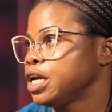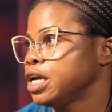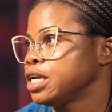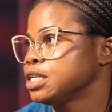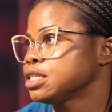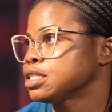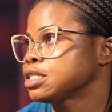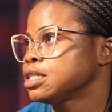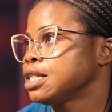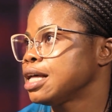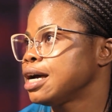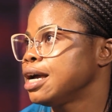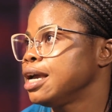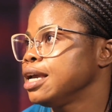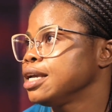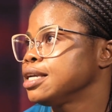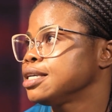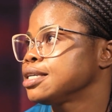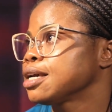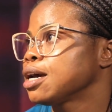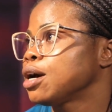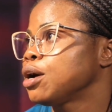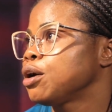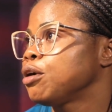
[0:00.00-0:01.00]
Yes,
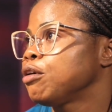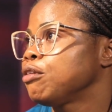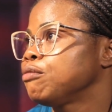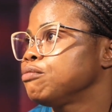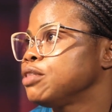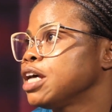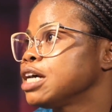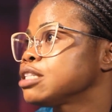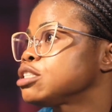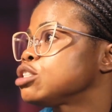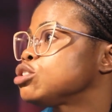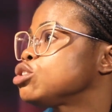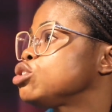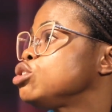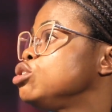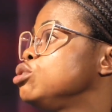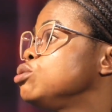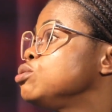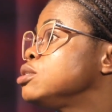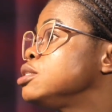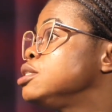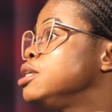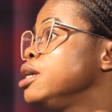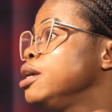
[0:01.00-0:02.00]
like that
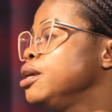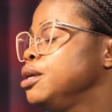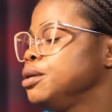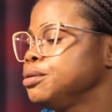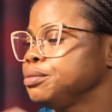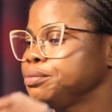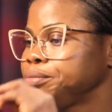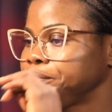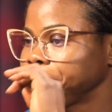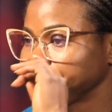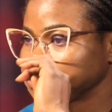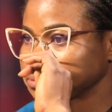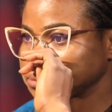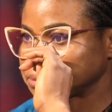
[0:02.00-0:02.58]
Tuesday